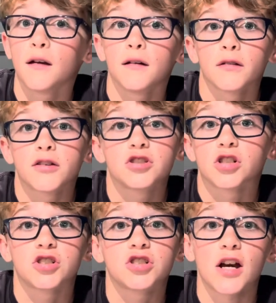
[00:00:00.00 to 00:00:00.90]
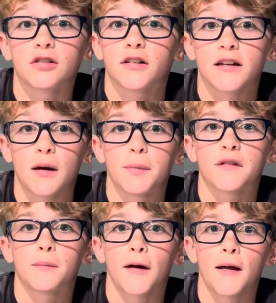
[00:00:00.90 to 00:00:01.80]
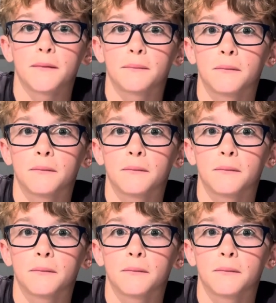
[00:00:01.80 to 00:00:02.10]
Like, just generally, Kepa's a bad